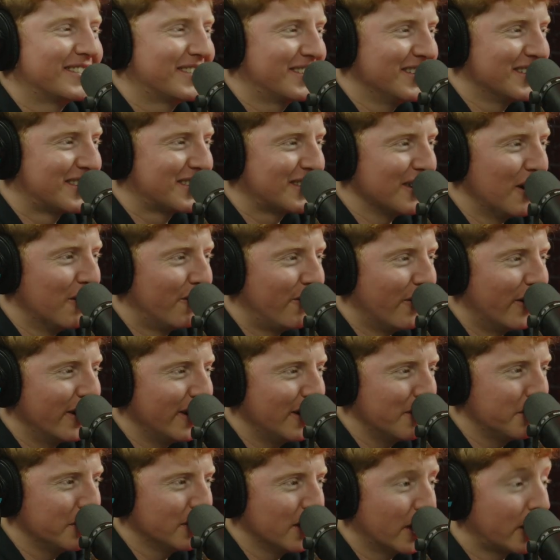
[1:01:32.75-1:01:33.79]
Just so funny
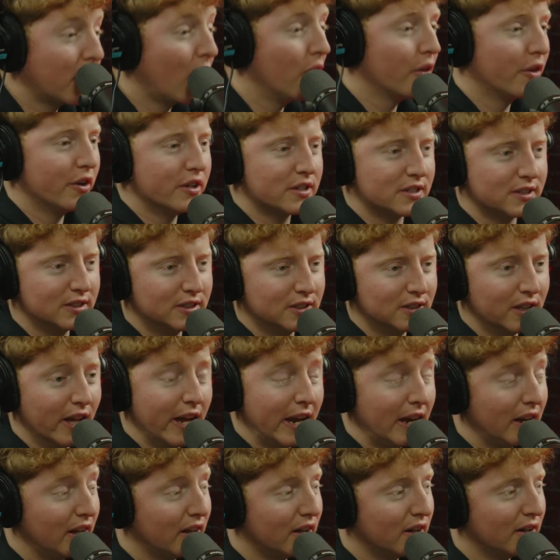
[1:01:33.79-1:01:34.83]
to be like, oh, there's a
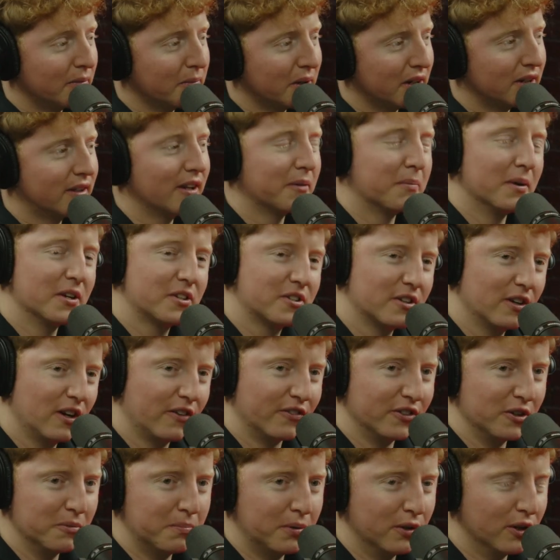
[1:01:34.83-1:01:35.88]
lady here. I'm gonna take my shirt off
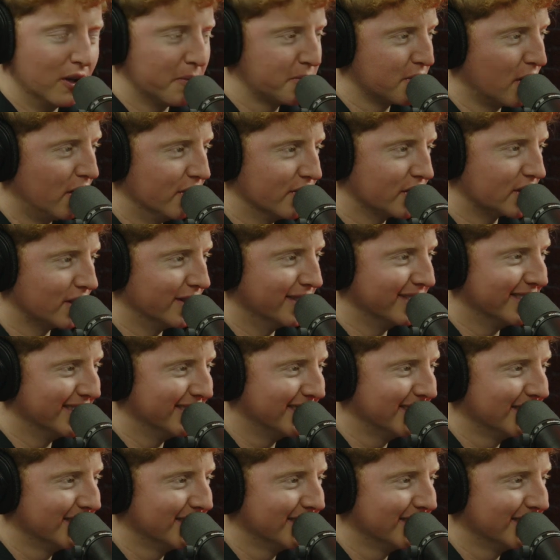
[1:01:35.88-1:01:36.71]
and do pull-ups all of a sudden.